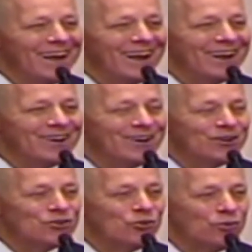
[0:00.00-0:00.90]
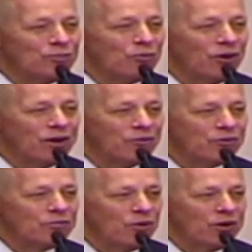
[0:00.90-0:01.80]
And so we prayed. It
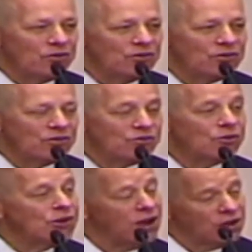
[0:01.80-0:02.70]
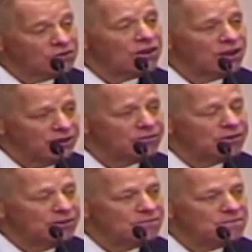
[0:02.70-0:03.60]
was precious. And so he got
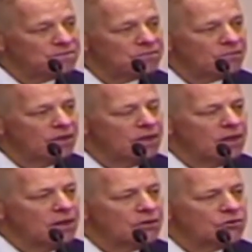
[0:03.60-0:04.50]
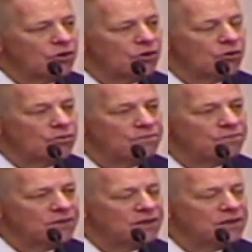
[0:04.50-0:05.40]
saved. So
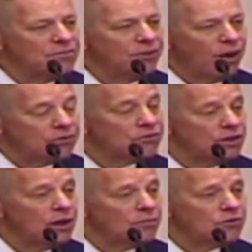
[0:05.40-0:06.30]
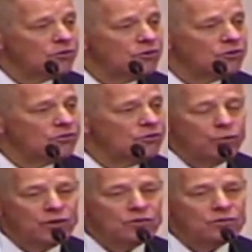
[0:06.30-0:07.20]
he promised to come to church a few
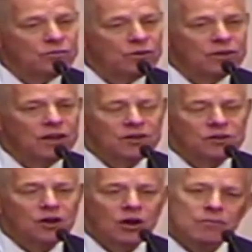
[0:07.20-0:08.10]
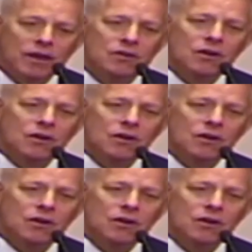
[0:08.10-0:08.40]
weeks. He hadn't come